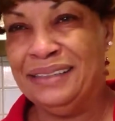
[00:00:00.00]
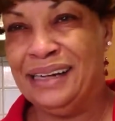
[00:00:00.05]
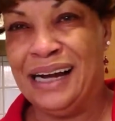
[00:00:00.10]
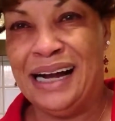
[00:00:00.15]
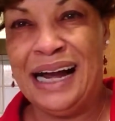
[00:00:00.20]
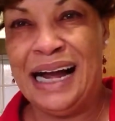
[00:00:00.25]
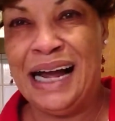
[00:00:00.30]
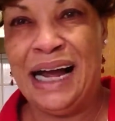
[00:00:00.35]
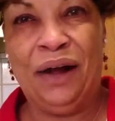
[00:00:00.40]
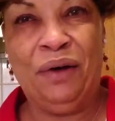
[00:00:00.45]

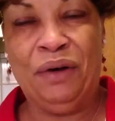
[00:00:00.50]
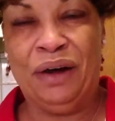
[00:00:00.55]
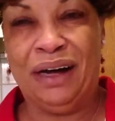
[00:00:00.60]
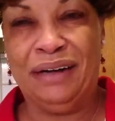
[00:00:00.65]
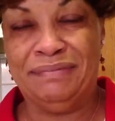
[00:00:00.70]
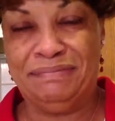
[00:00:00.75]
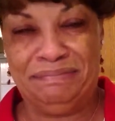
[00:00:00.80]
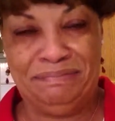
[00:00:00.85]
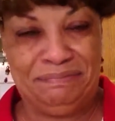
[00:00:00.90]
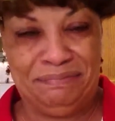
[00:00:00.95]
How
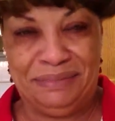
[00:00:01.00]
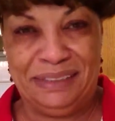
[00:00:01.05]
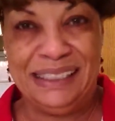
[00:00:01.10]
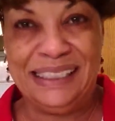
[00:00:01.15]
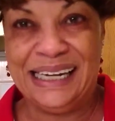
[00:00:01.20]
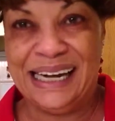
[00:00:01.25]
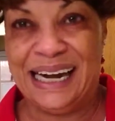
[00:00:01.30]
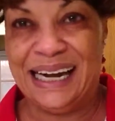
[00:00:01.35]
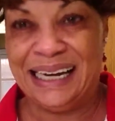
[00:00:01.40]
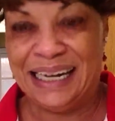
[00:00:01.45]

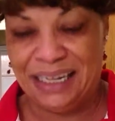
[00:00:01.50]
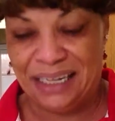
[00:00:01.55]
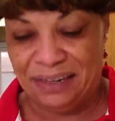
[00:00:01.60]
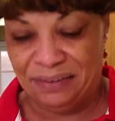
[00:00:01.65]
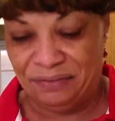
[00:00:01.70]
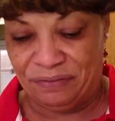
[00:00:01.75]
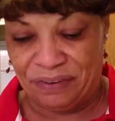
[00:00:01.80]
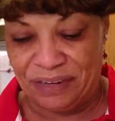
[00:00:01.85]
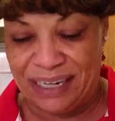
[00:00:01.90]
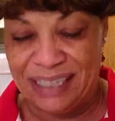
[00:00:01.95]

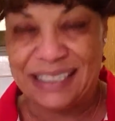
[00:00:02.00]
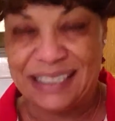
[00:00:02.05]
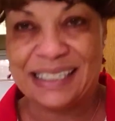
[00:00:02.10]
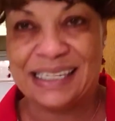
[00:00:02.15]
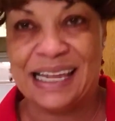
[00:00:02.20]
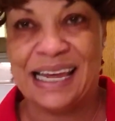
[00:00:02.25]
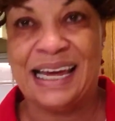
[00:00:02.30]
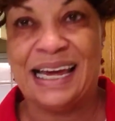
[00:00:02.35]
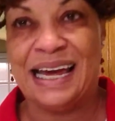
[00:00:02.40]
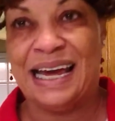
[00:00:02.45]
negative is
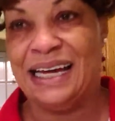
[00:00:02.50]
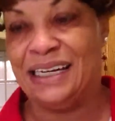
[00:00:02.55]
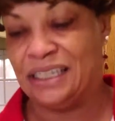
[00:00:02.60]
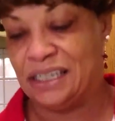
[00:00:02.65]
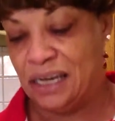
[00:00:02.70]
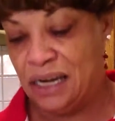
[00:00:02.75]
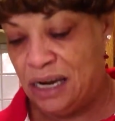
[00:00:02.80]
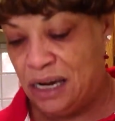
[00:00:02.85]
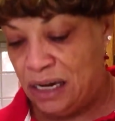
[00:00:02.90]
that?